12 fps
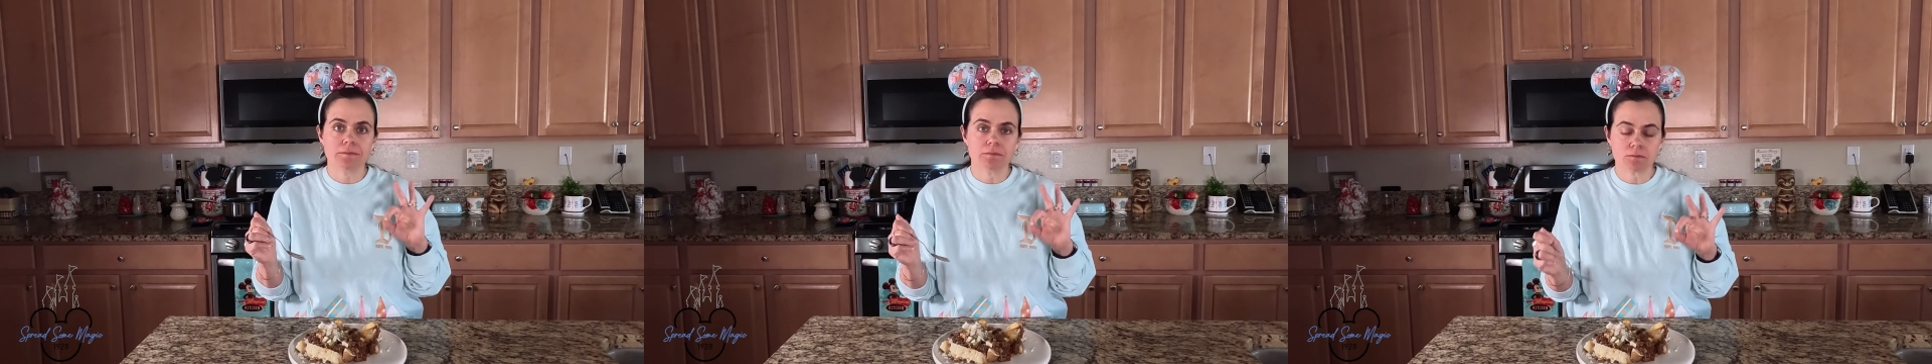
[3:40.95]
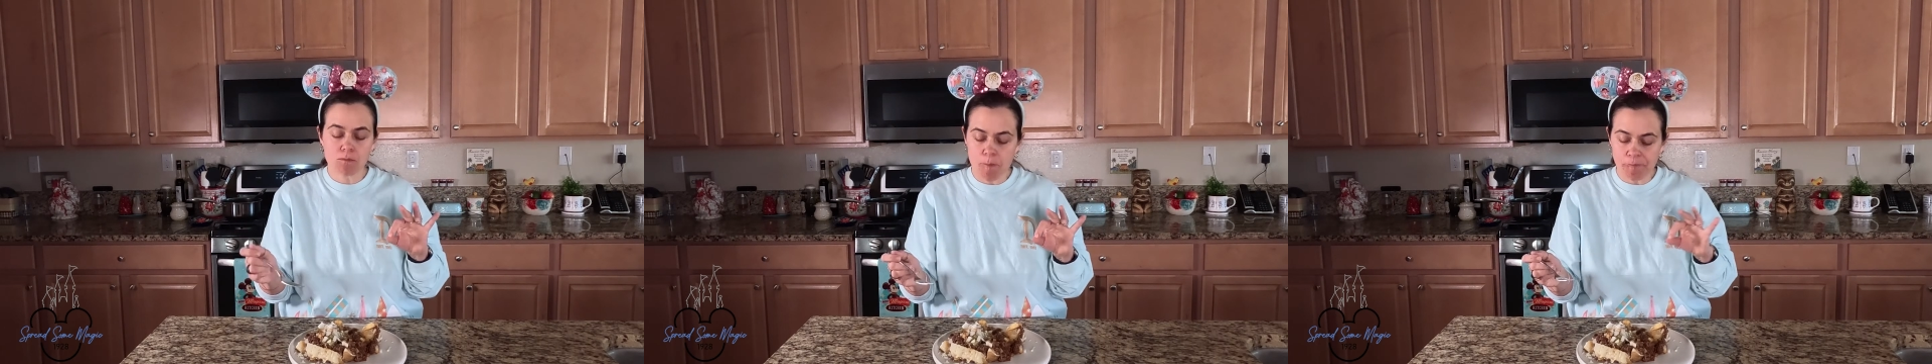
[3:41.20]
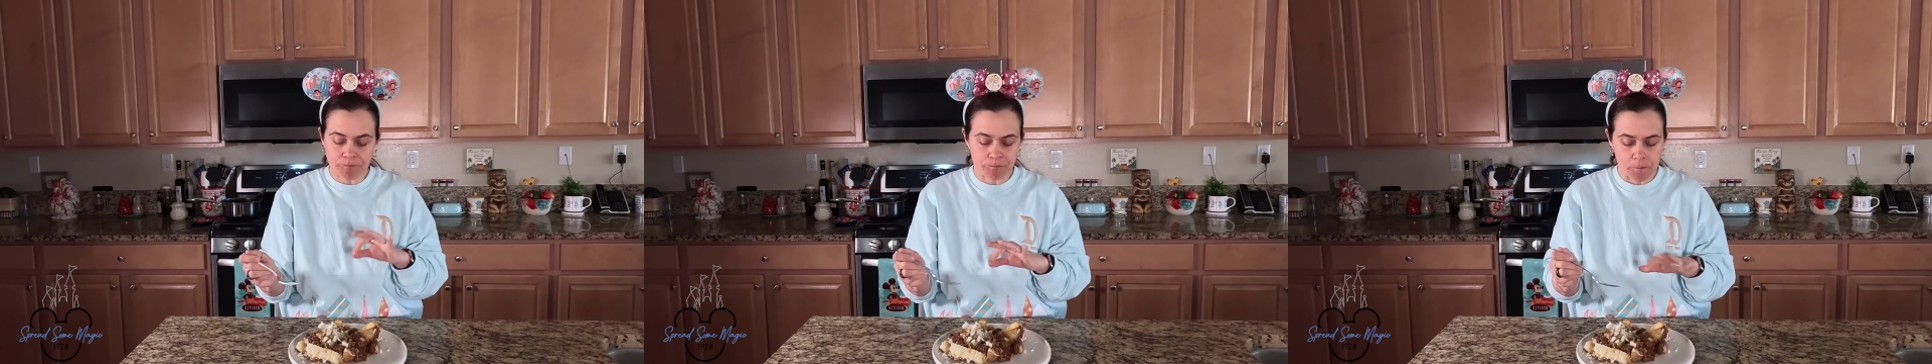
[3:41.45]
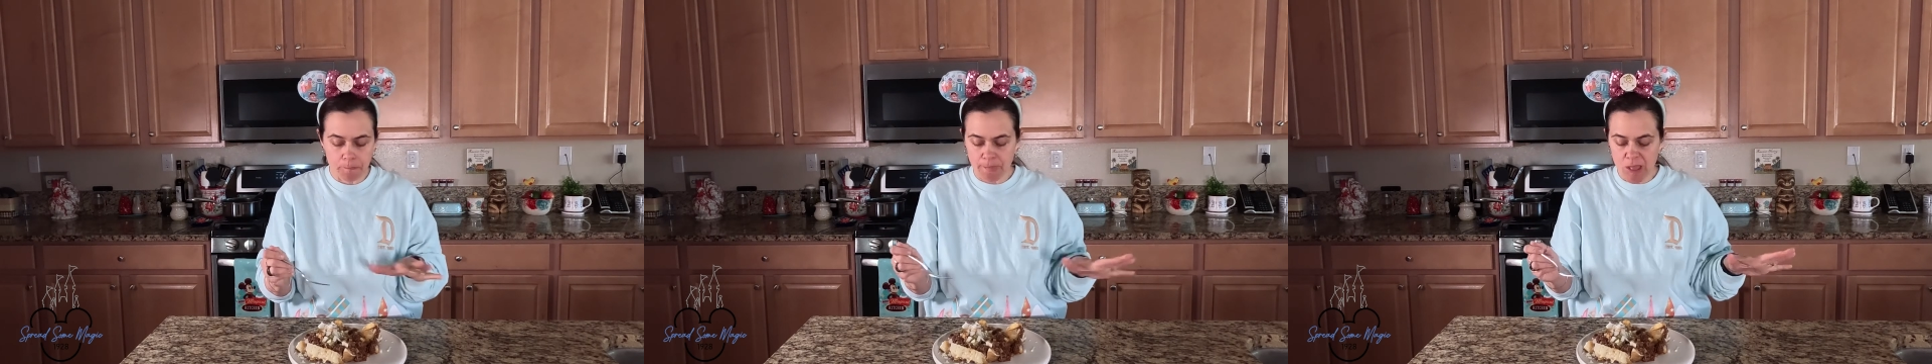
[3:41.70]
that they
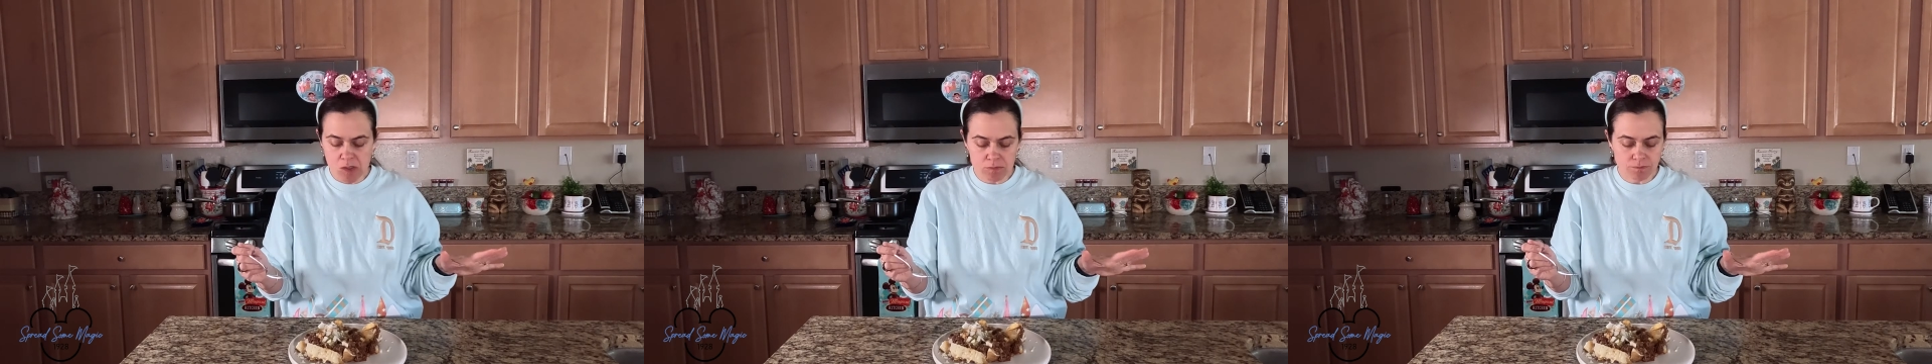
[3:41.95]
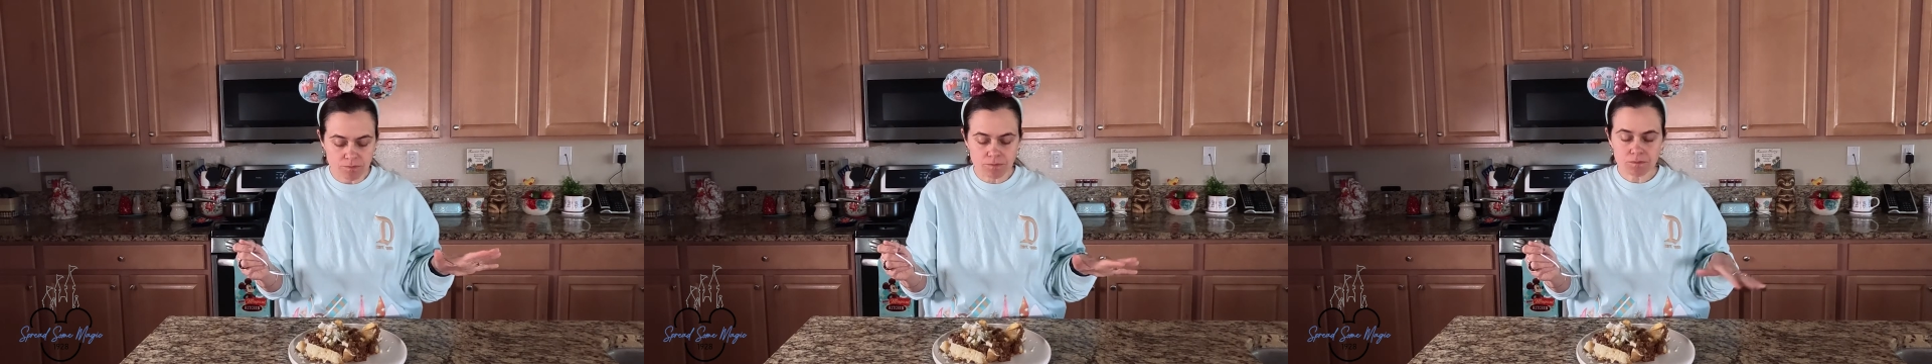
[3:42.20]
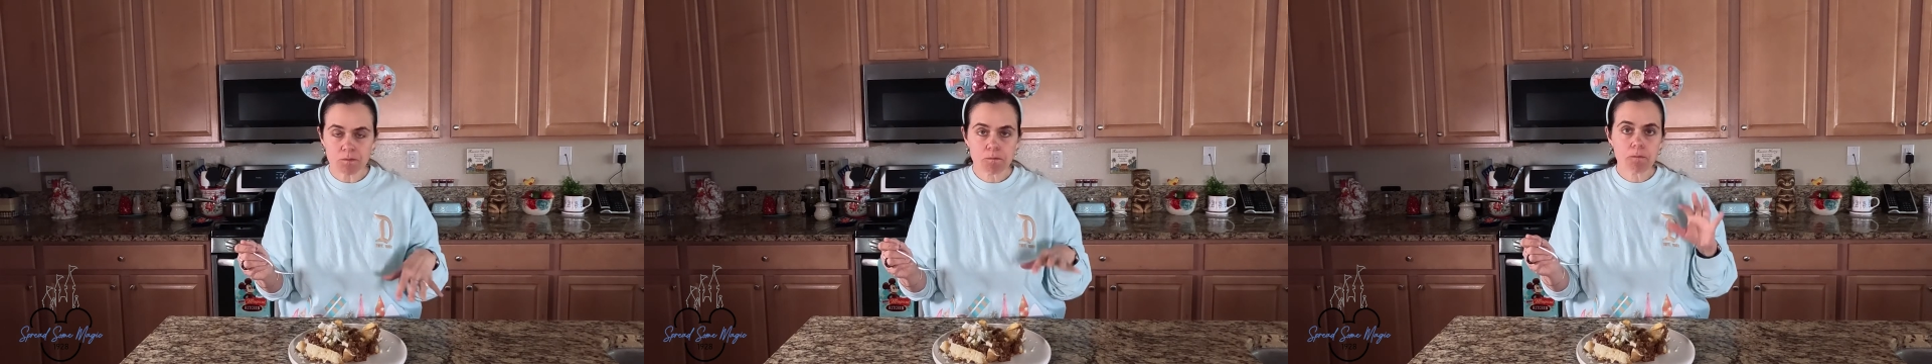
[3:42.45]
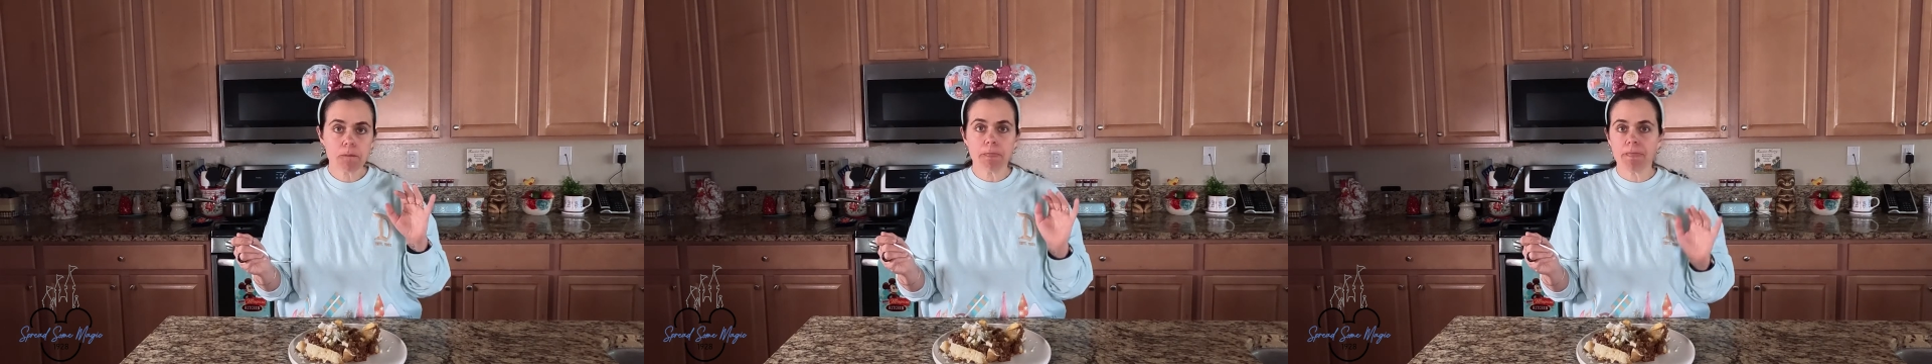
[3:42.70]
make because this
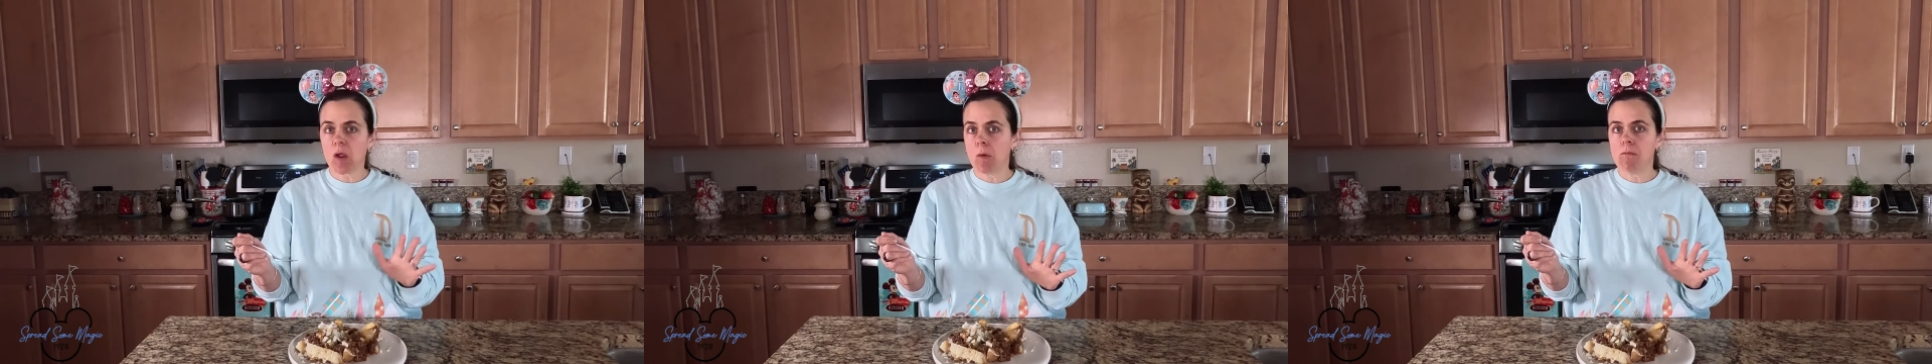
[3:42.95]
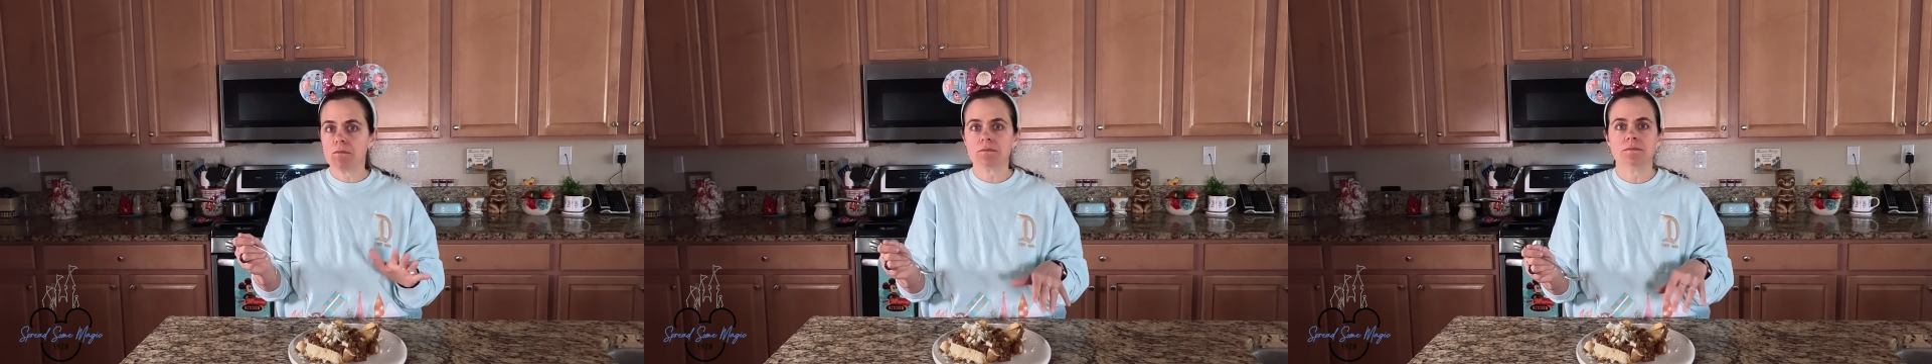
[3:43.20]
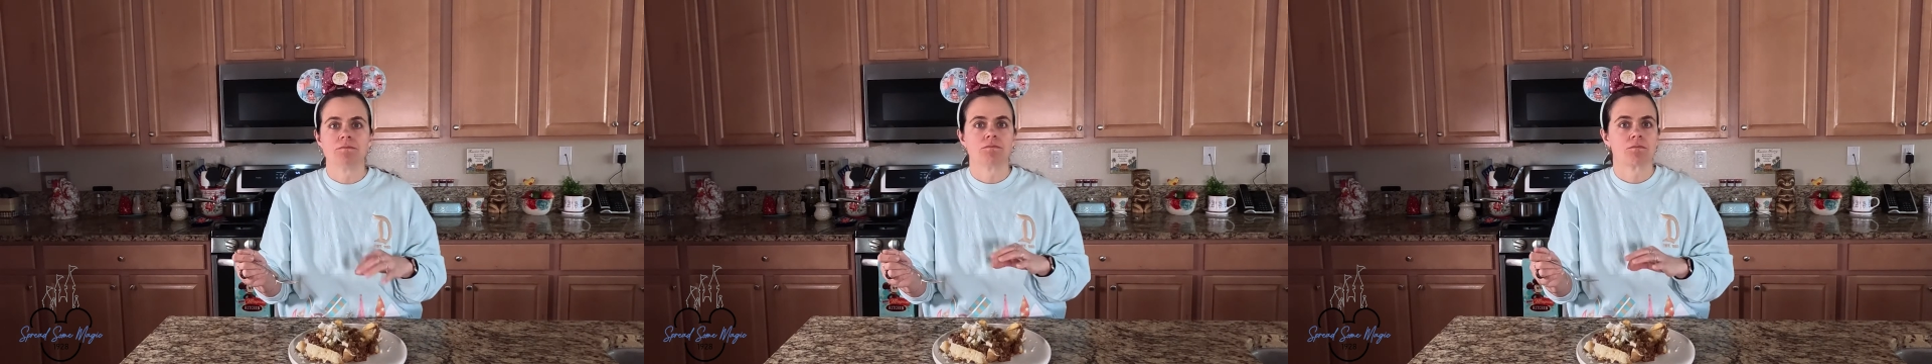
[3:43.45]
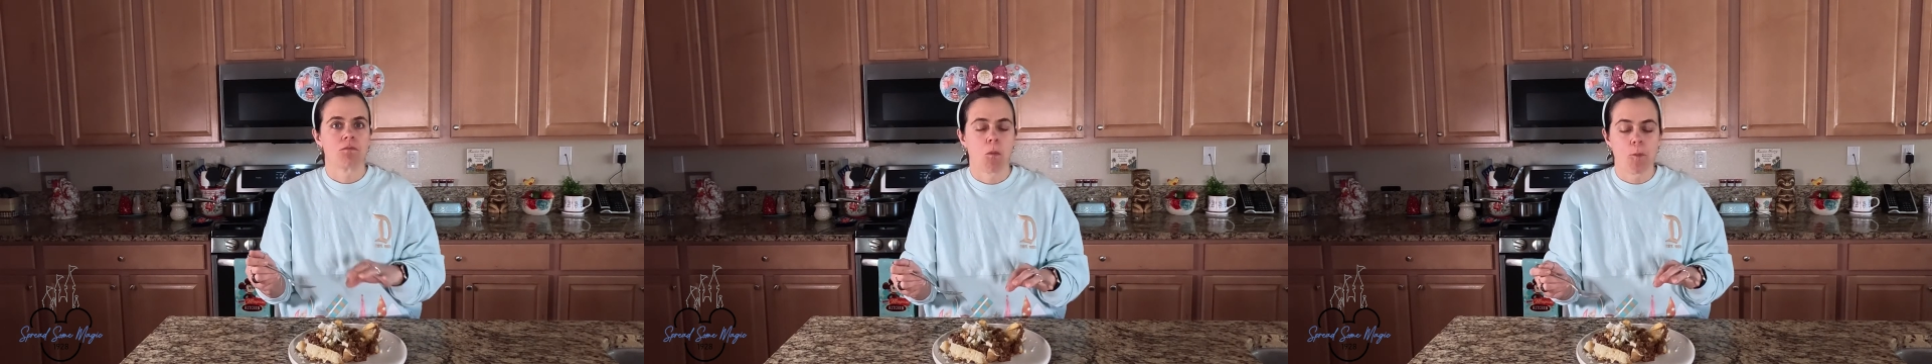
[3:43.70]
was
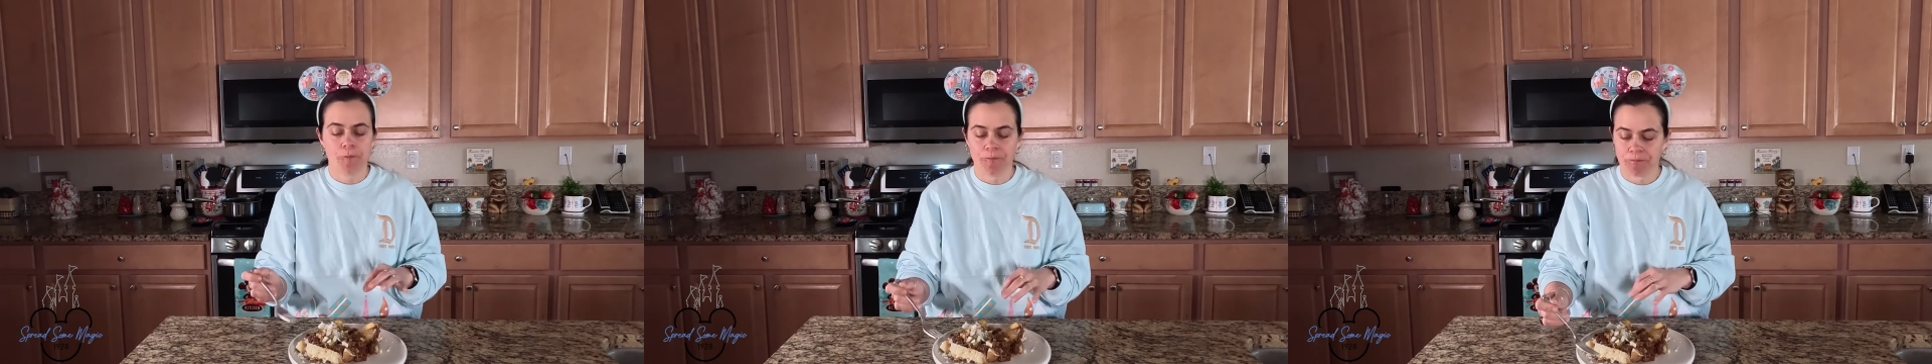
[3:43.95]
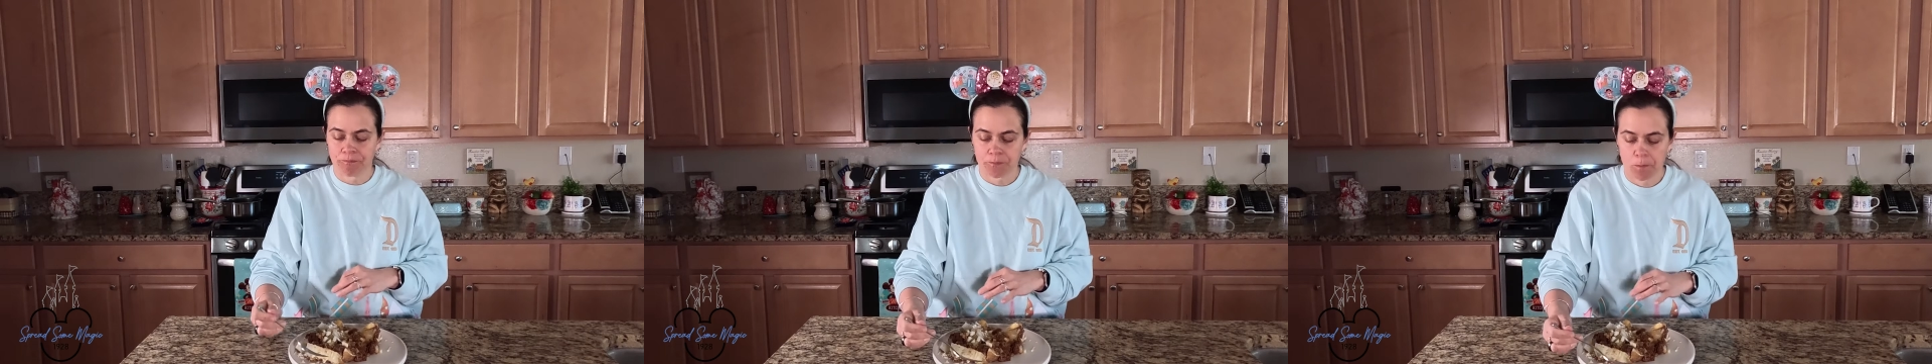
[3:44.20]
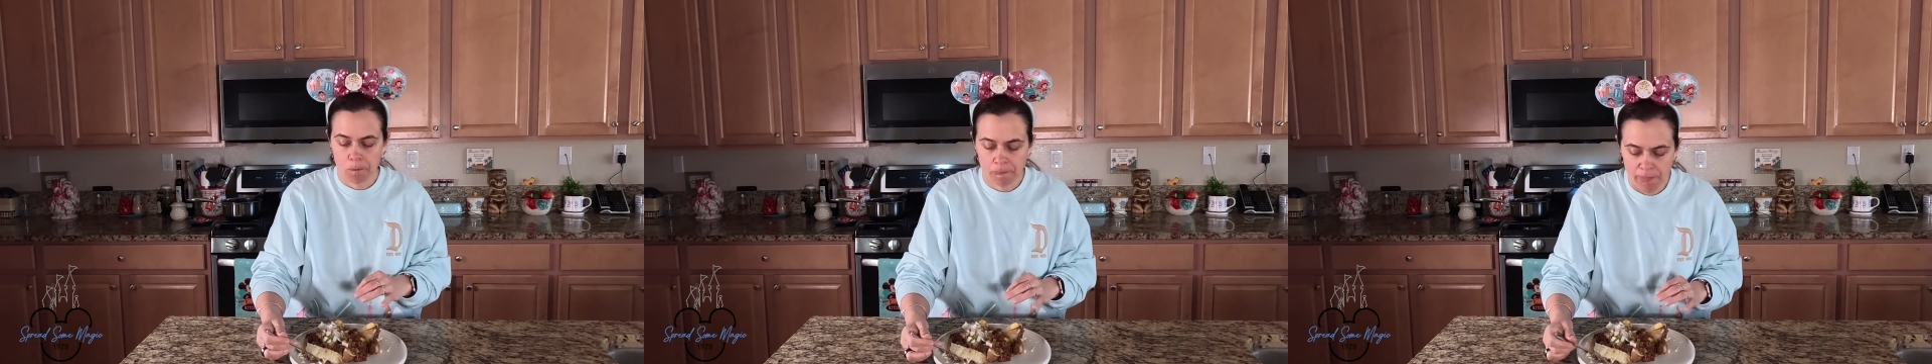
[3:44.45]
so good.